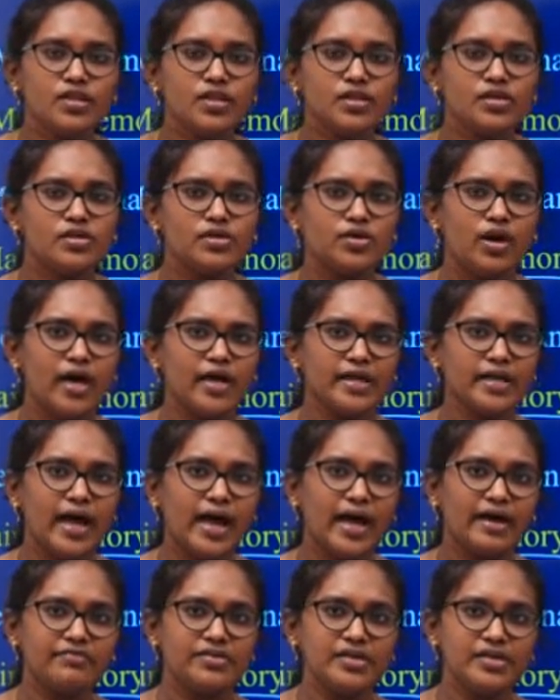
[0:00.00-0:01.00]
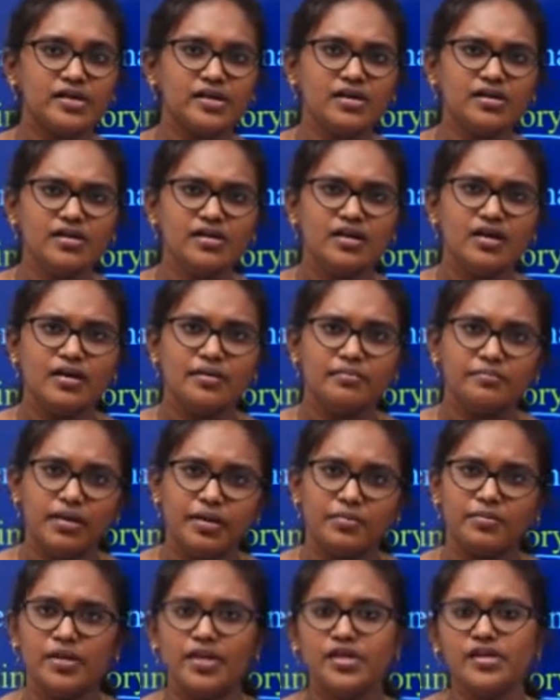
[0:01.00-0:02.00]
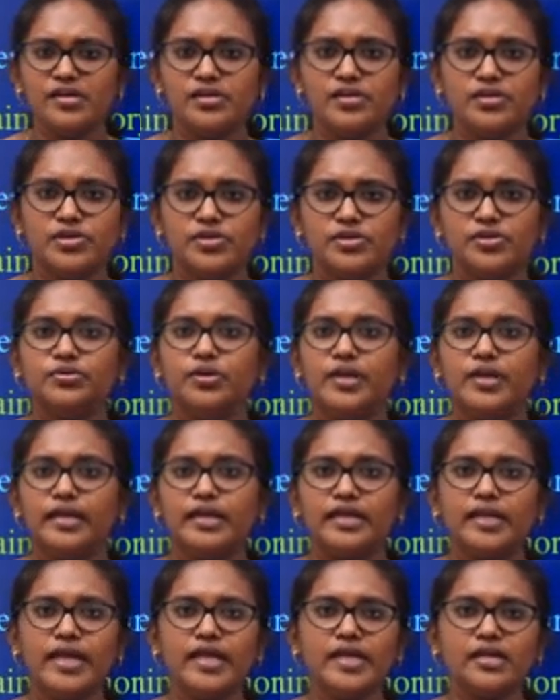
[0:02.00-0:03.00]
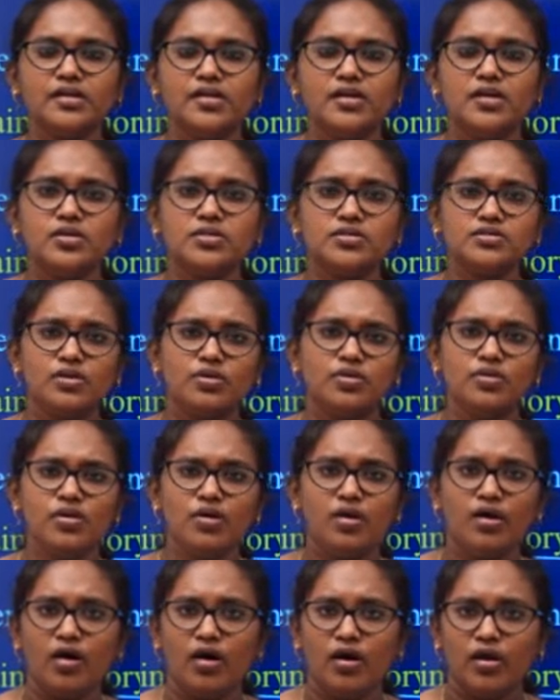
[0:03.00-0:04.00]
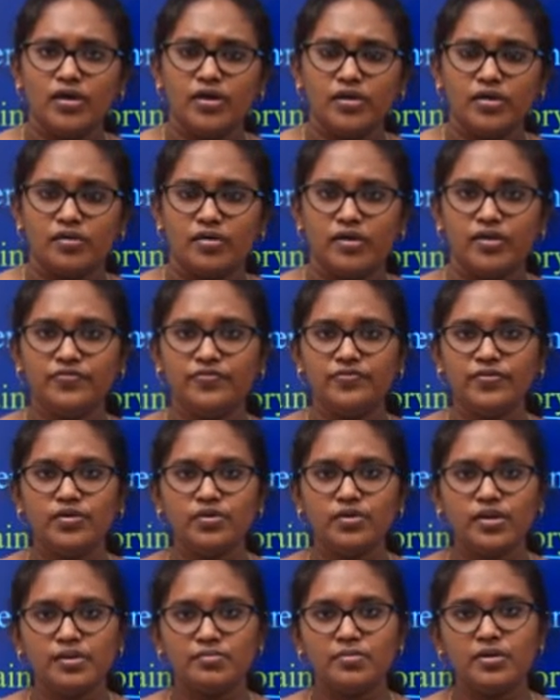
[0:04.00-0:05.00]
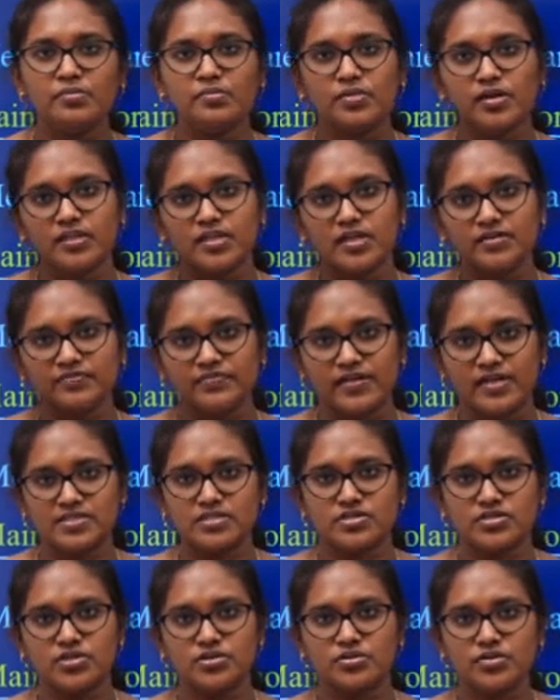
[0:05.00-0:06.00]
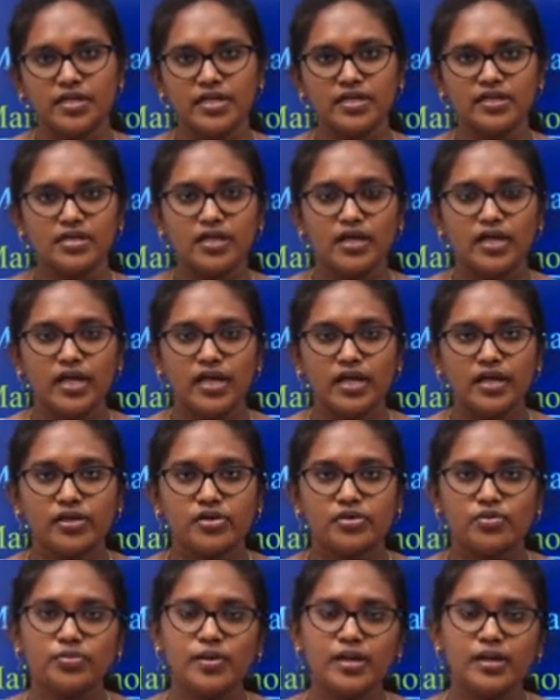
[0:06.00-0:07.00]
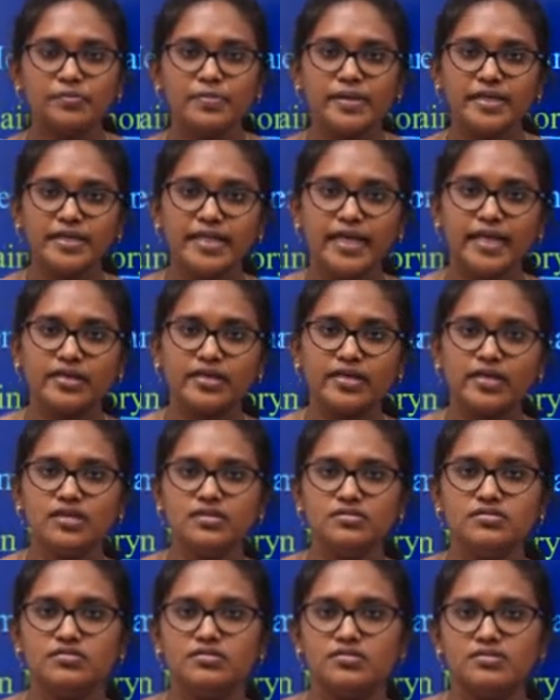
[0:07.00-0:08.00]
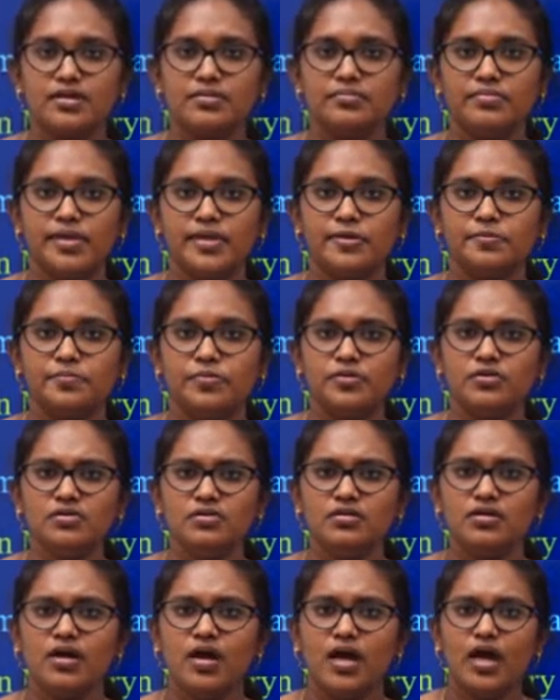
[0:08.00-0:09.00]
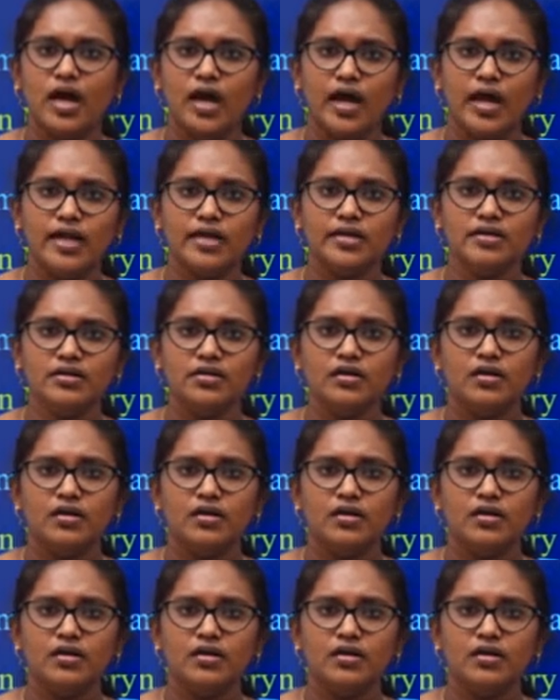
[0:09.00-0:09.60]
you are having a memory unit, right? So if you remember the first unit, you will be taking some input and